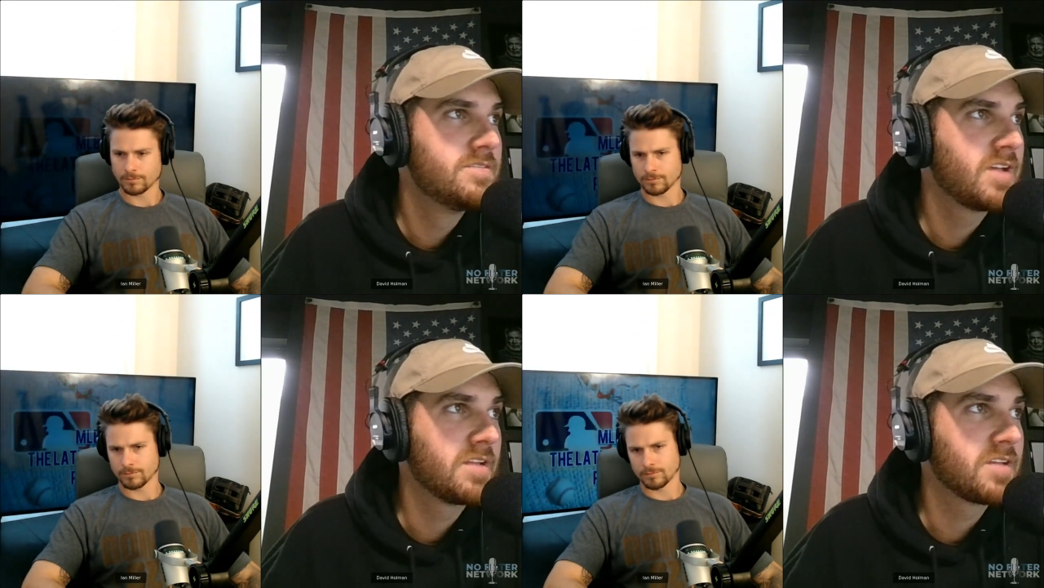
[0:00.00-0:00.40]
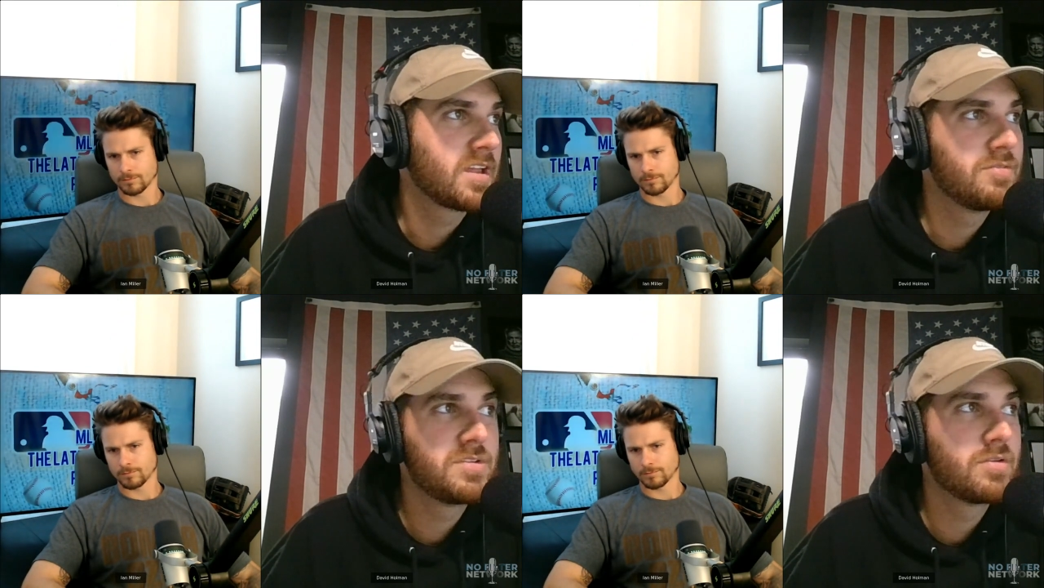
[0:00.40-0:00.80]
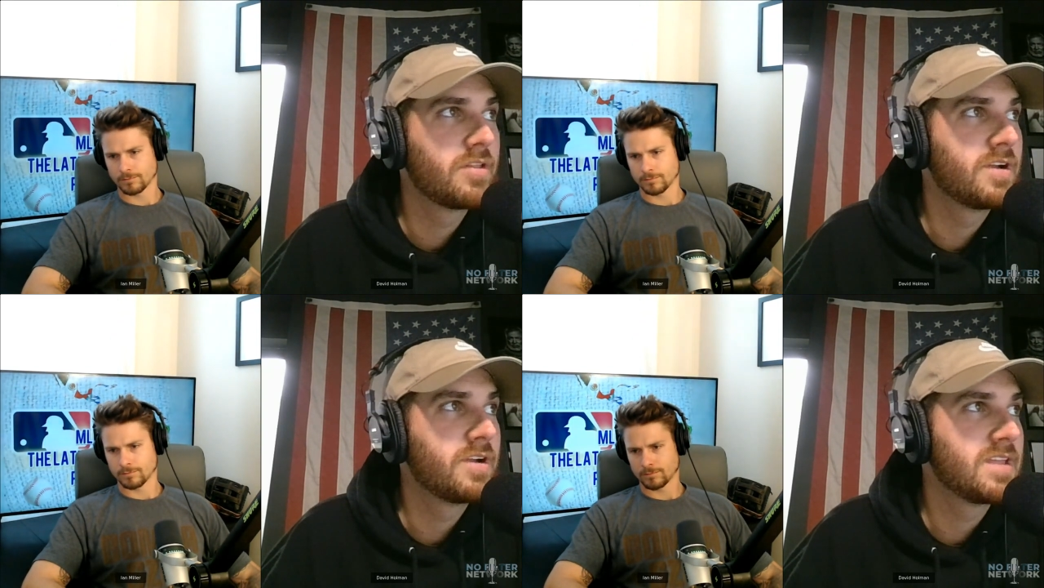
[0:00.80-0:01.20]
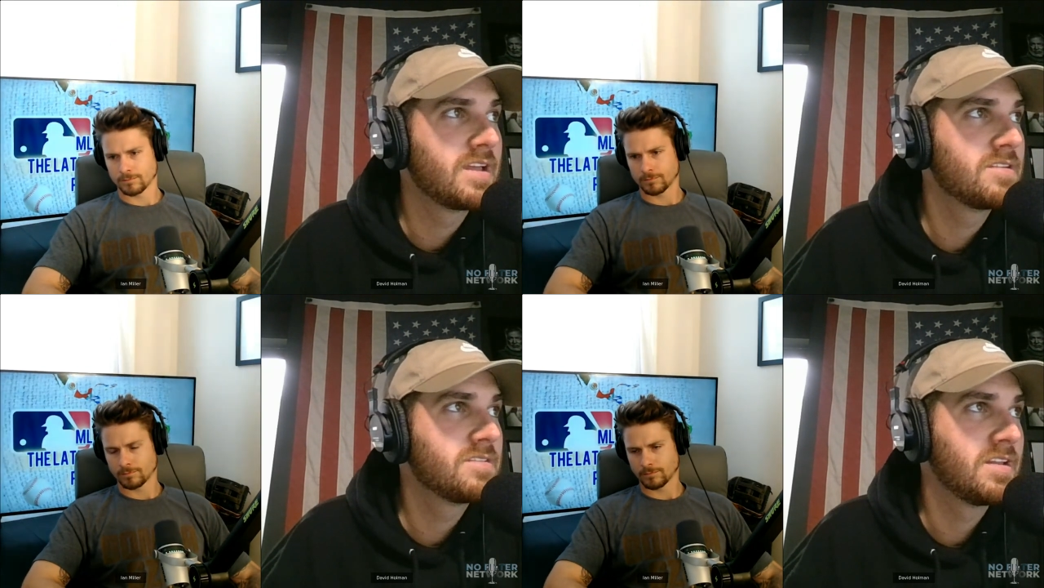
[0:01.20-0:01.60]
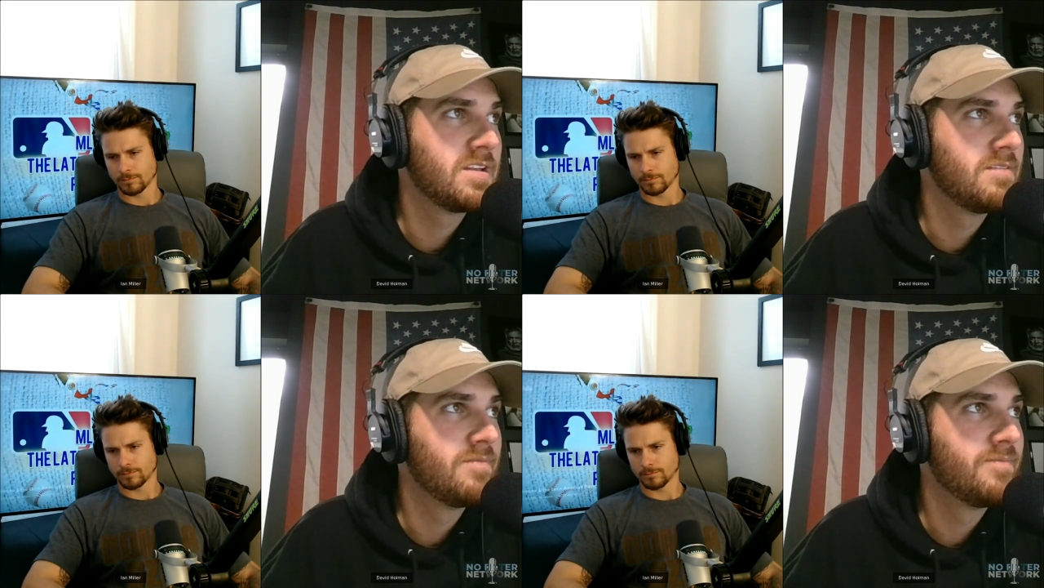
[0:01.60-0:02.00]
Speaker 1: sounds like he was doing all the right things
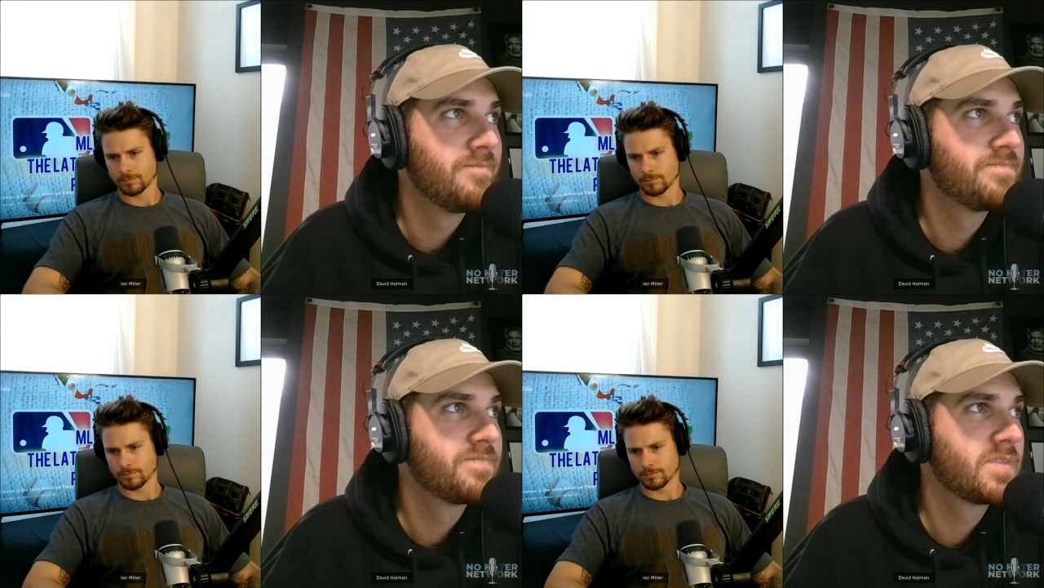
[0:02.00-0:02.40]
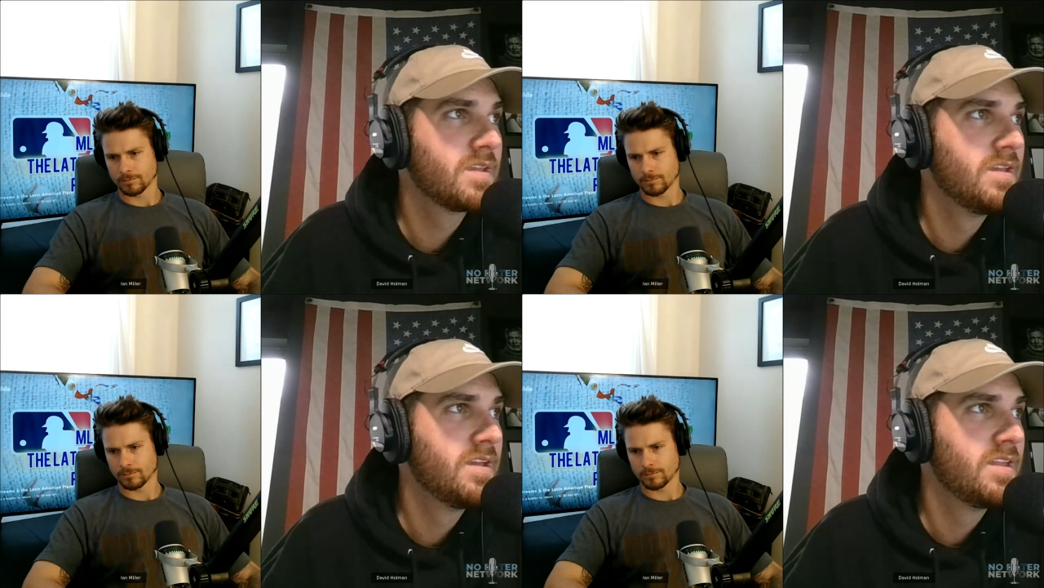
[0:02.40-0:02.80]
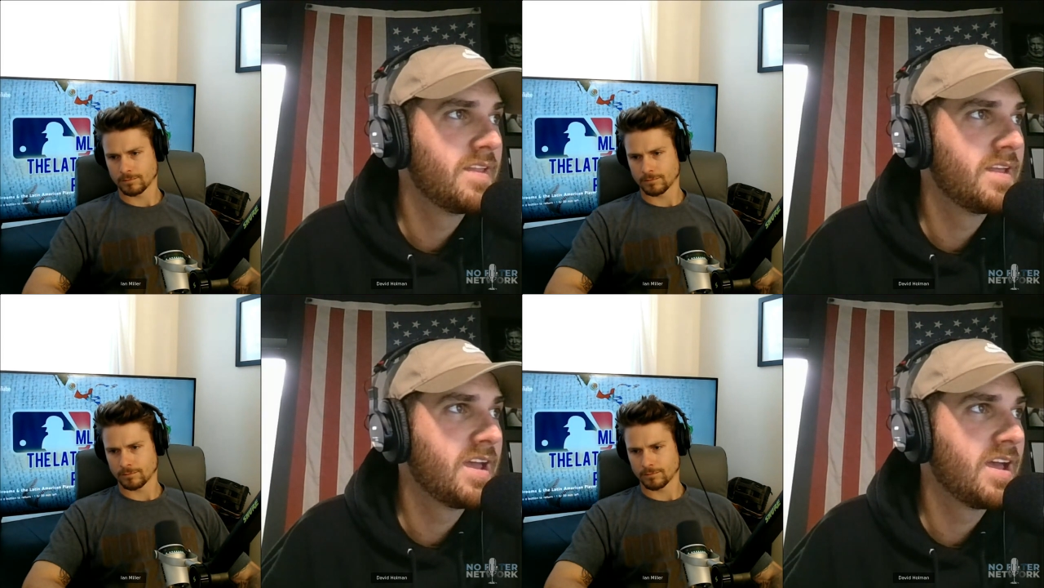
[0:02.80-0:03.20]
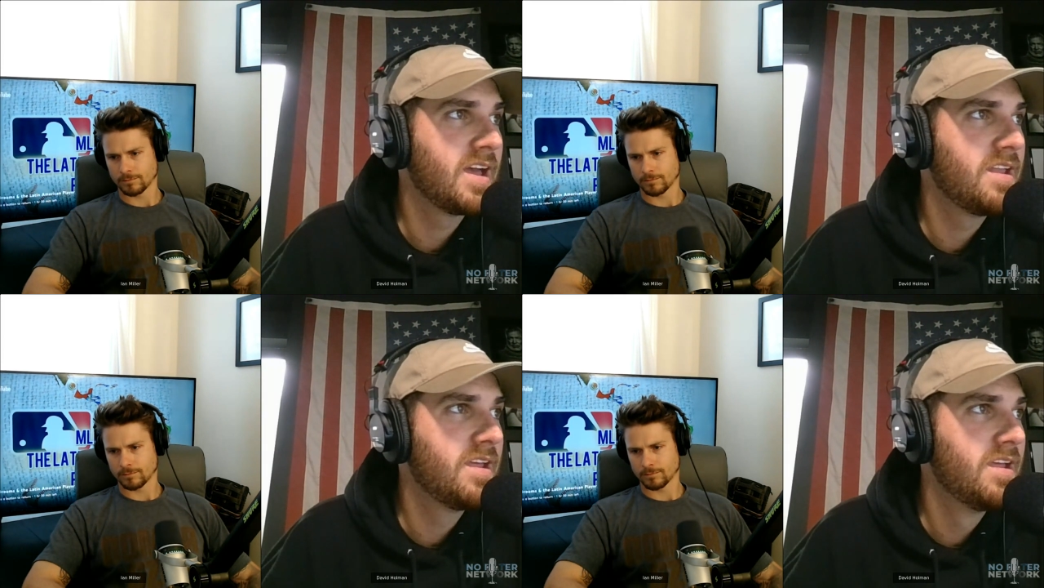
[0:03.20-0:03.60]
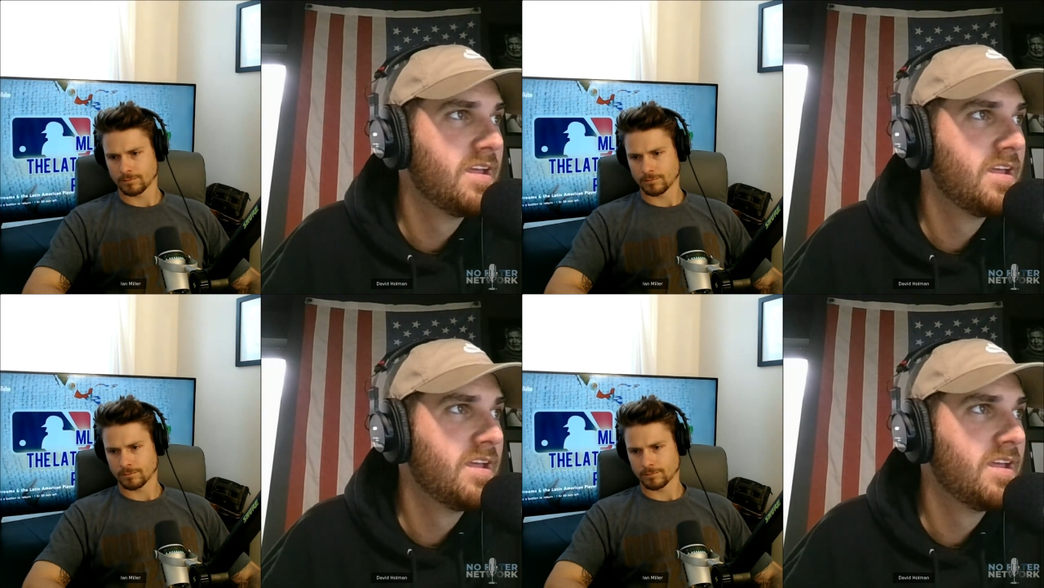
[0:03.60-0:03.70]
and yeah, they had